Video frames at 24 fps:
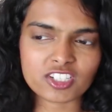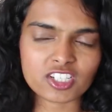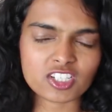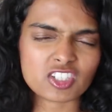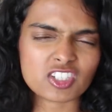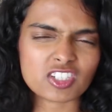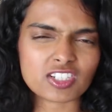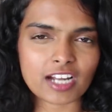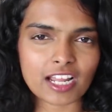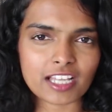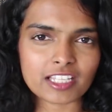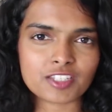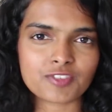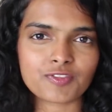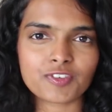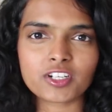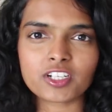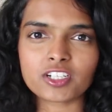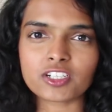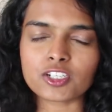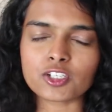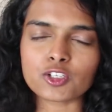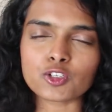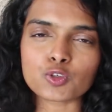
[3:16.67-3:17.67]
just transfer
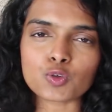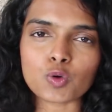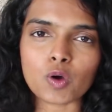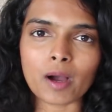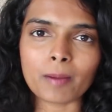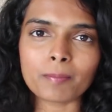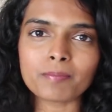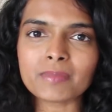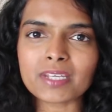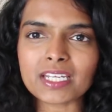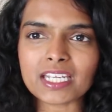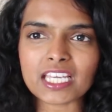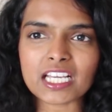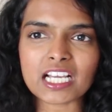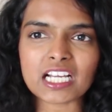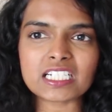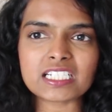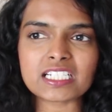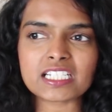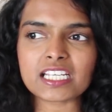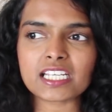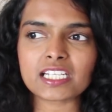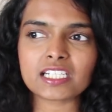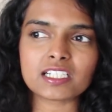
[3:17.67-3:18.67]
it into a mini
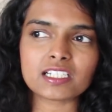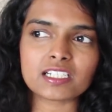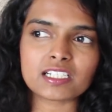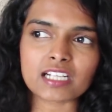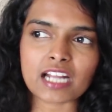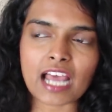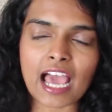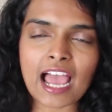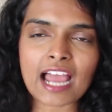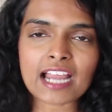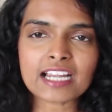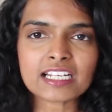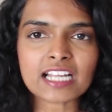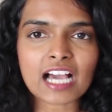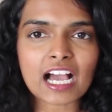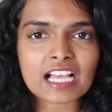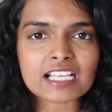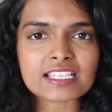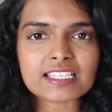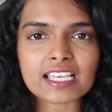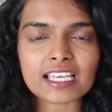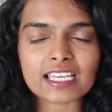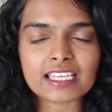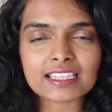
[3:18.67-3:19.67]
container and
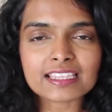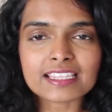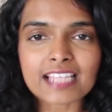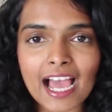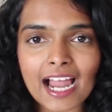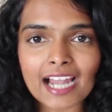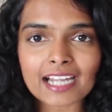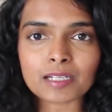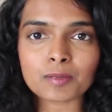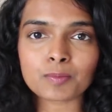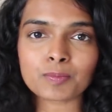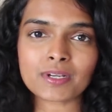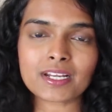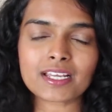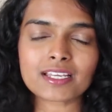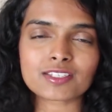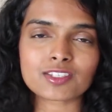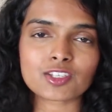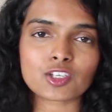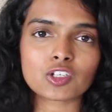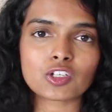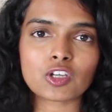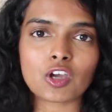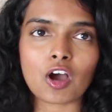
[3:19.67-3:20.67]
assign that a
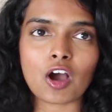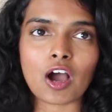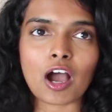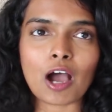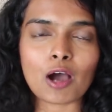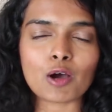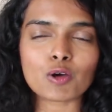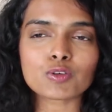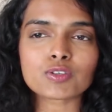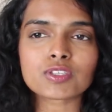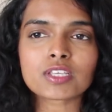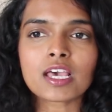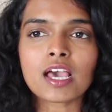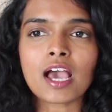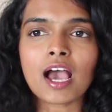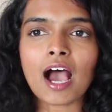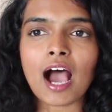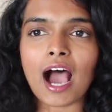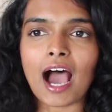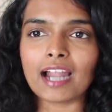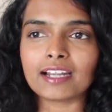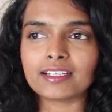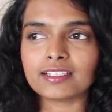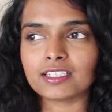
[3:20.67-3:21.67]
place in your house
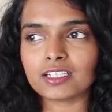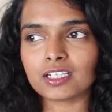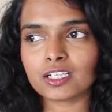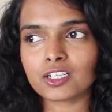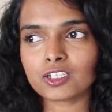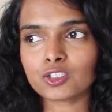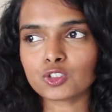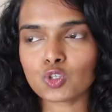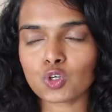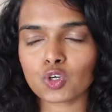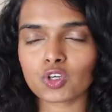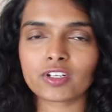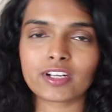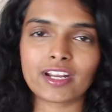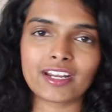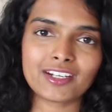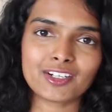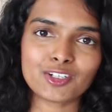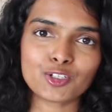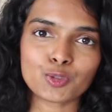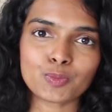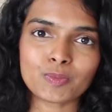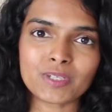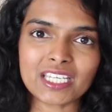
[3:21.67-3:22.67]
until you're
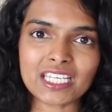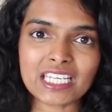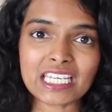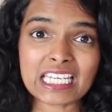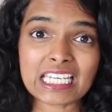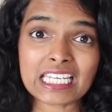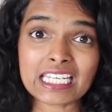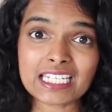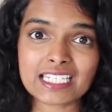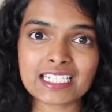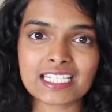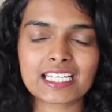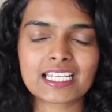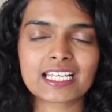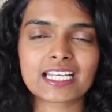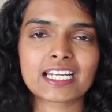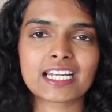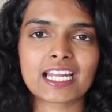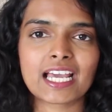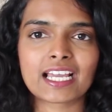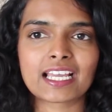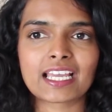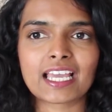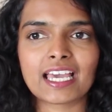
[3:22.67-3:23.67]
ready to be eating
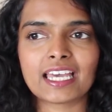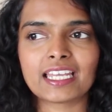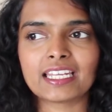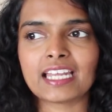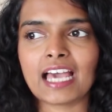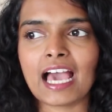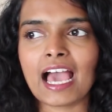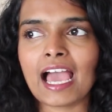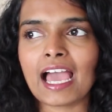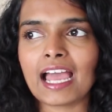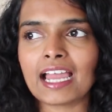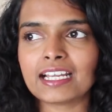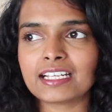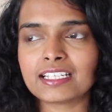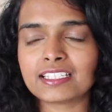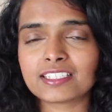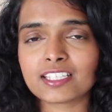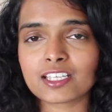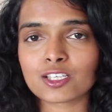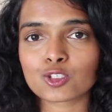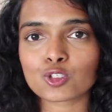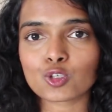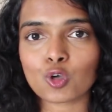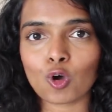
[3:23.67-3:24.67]
it again.
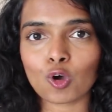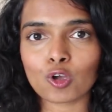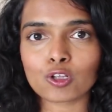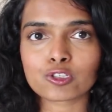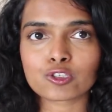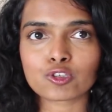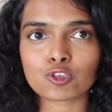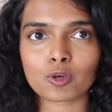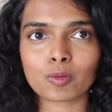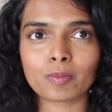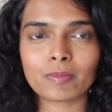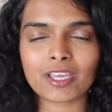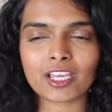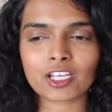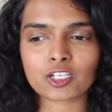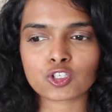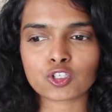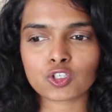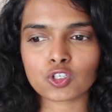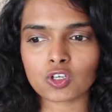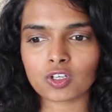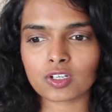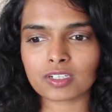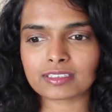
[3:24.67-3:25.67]
And this also
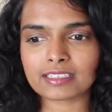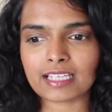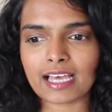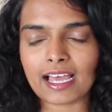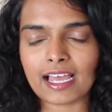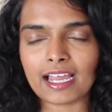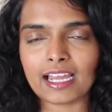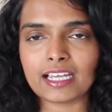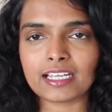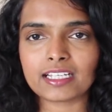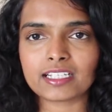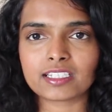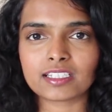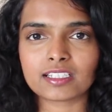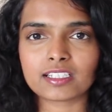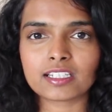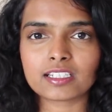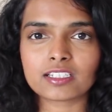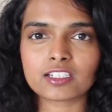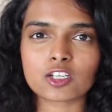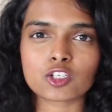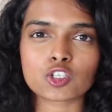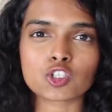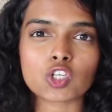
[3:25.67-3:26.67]
makes sure that
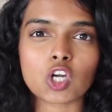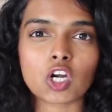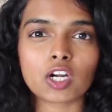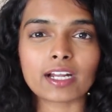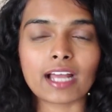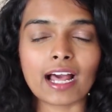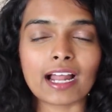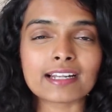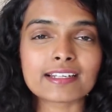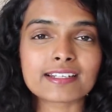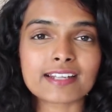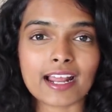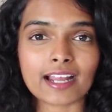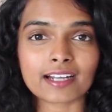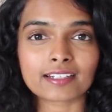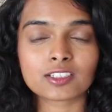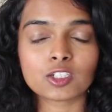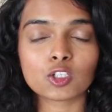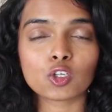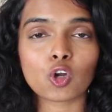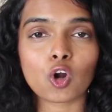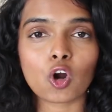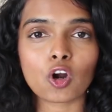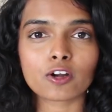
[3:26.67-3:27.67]
it does not
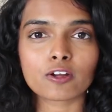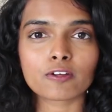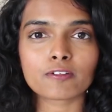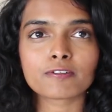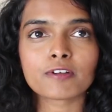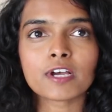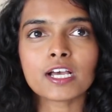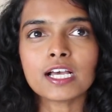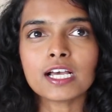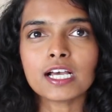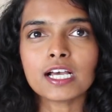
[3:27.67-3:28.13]
attract a lot of